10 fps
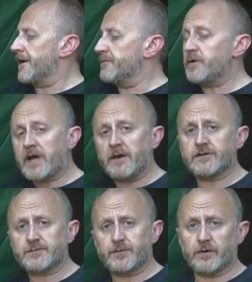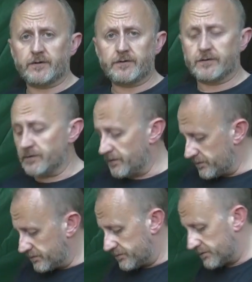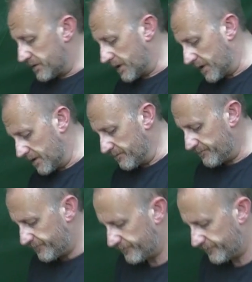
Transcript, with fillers: Um, you can just put your um,